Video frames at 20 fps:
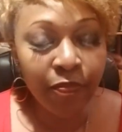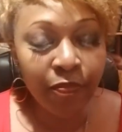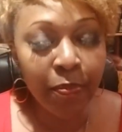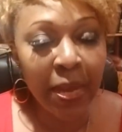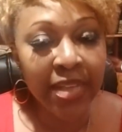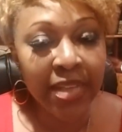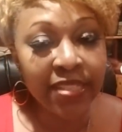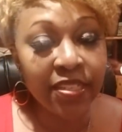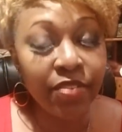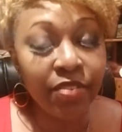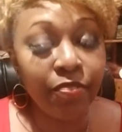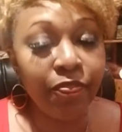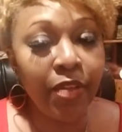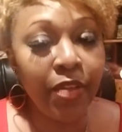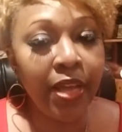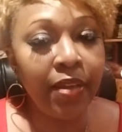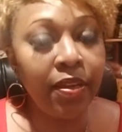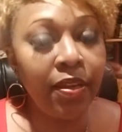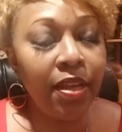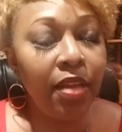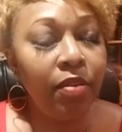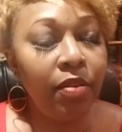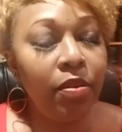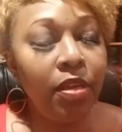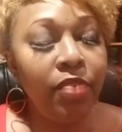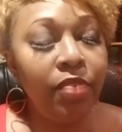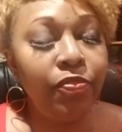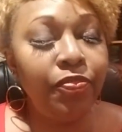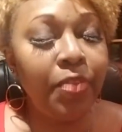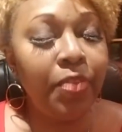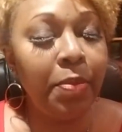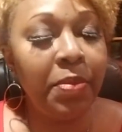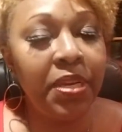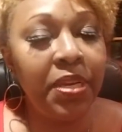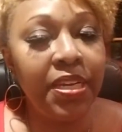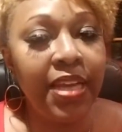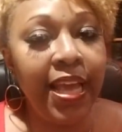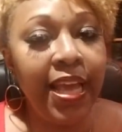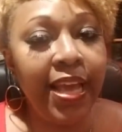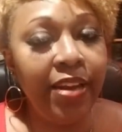and feminine
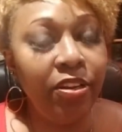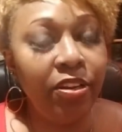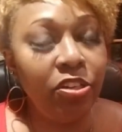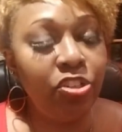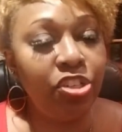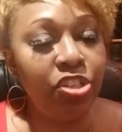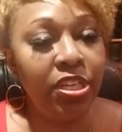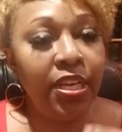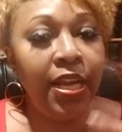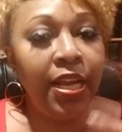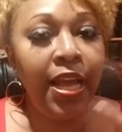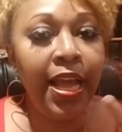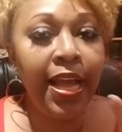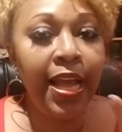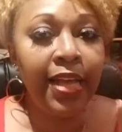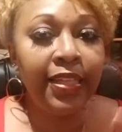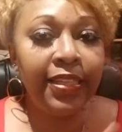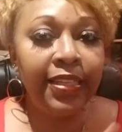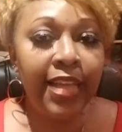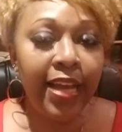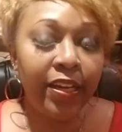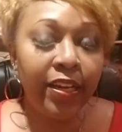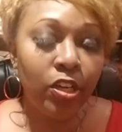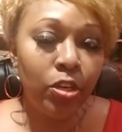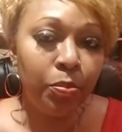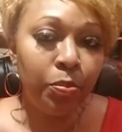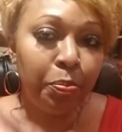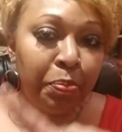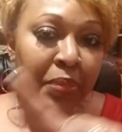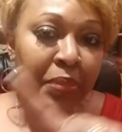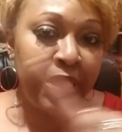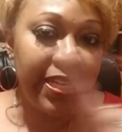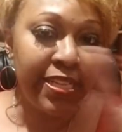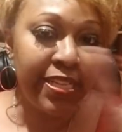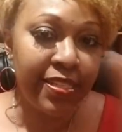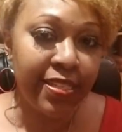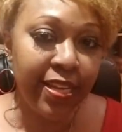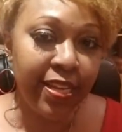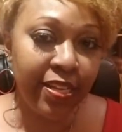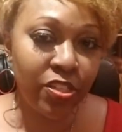energy that completes that
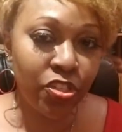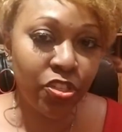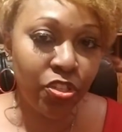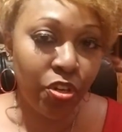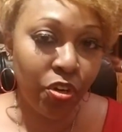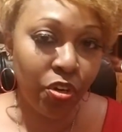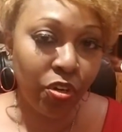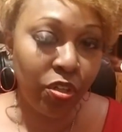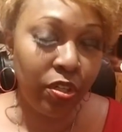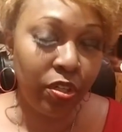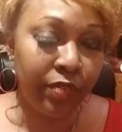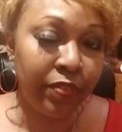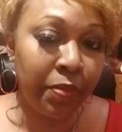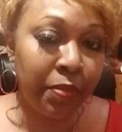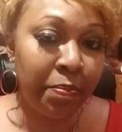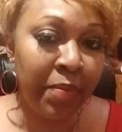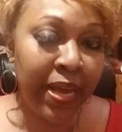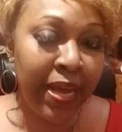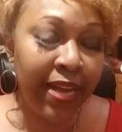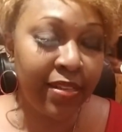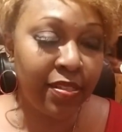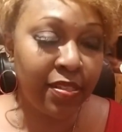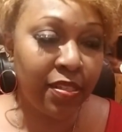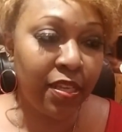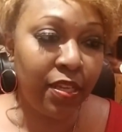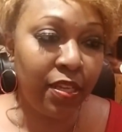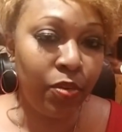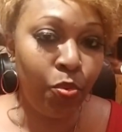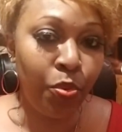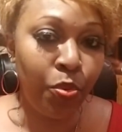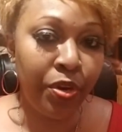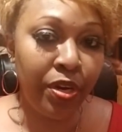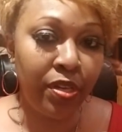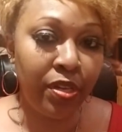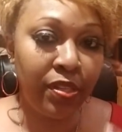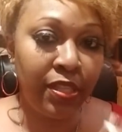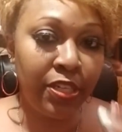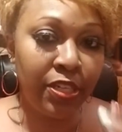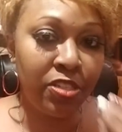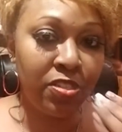circle of the masculine, where there's a
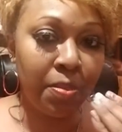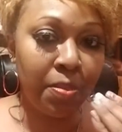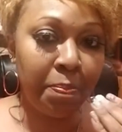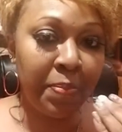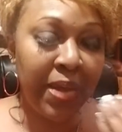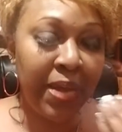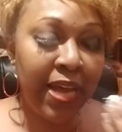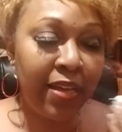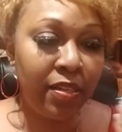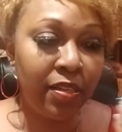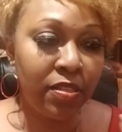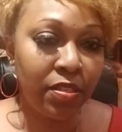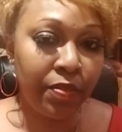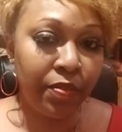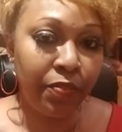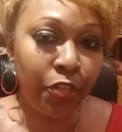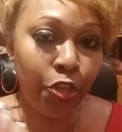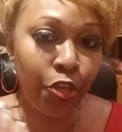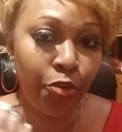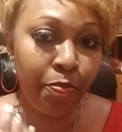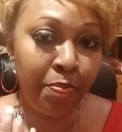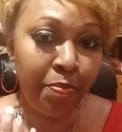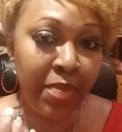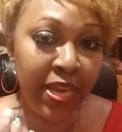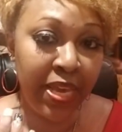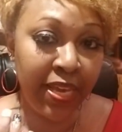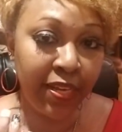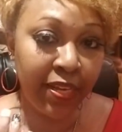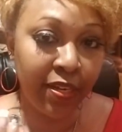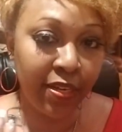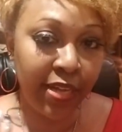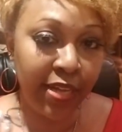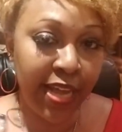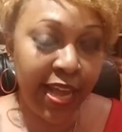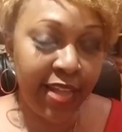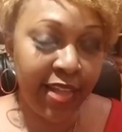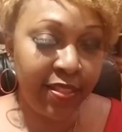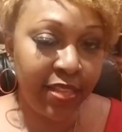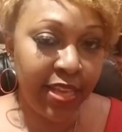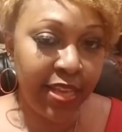balance of the Omega and the Alpha
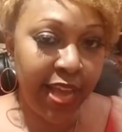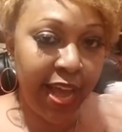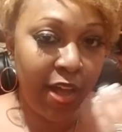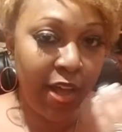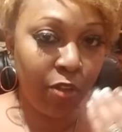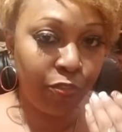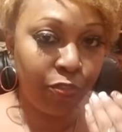male.